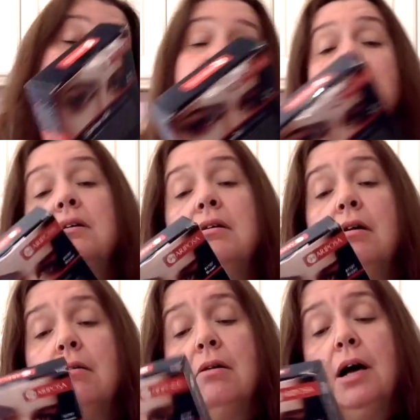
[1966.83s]

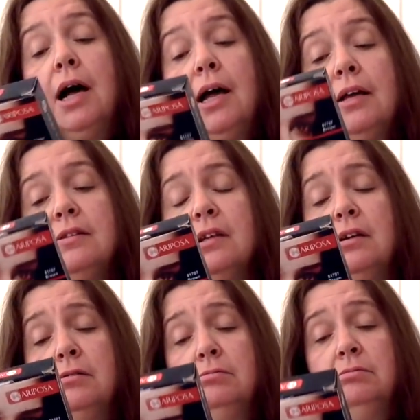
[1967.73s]
so I said,
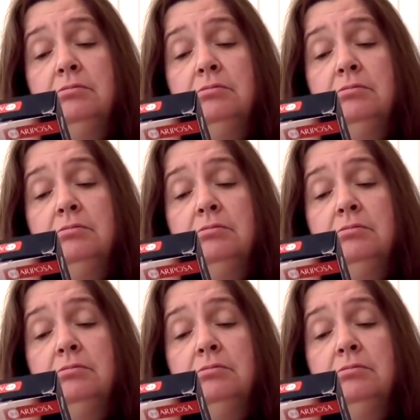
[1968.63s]
oh,